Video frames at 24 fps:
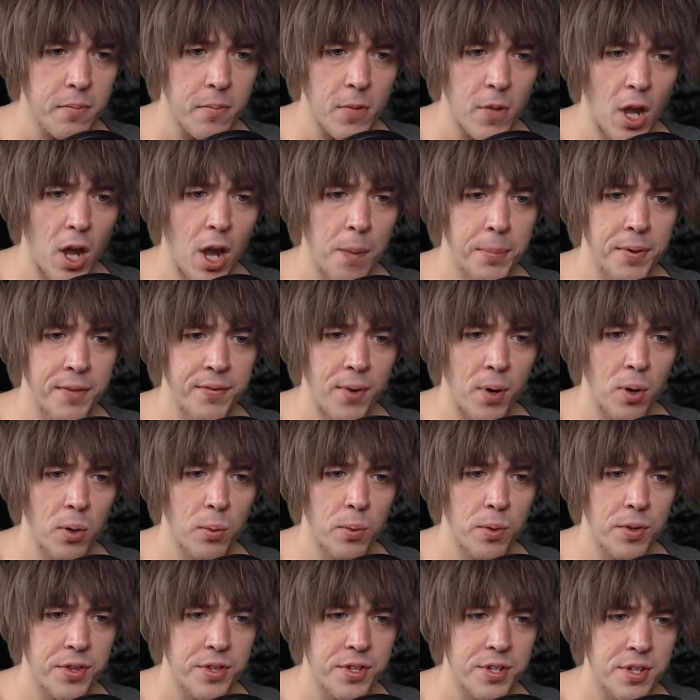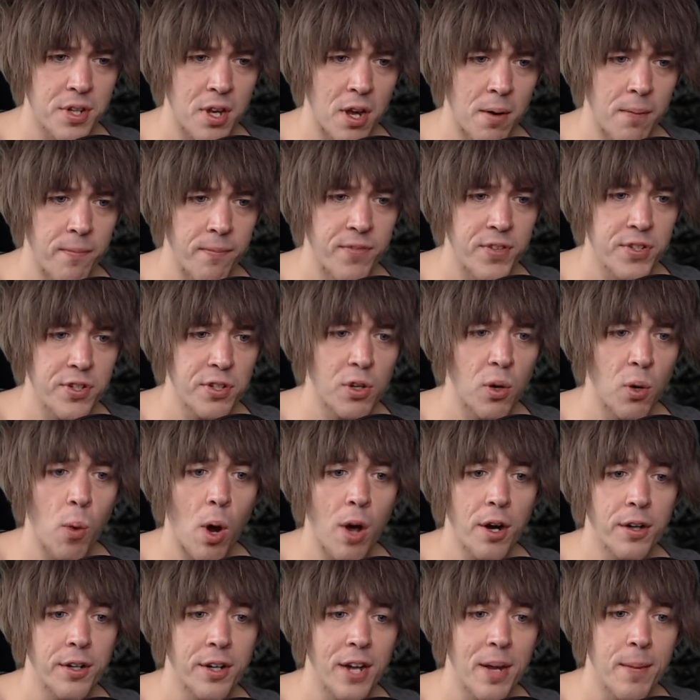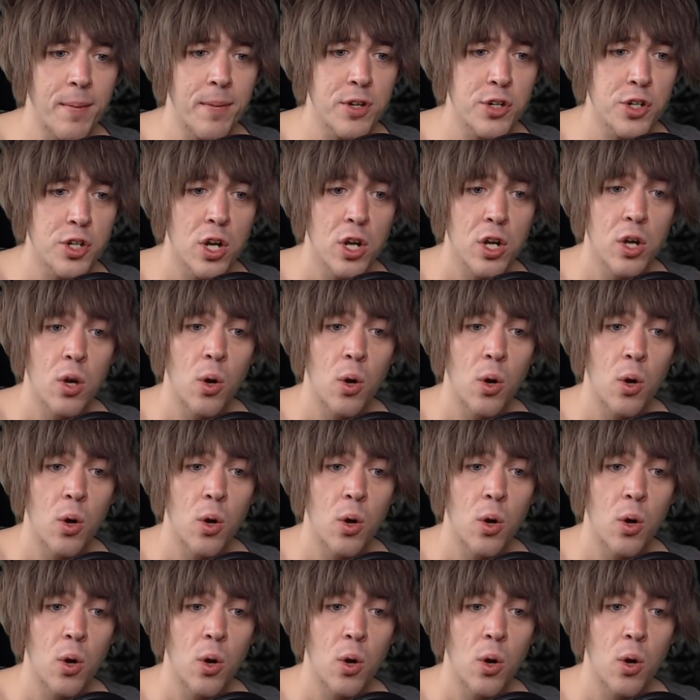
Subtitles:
Provoke with some physical water damage.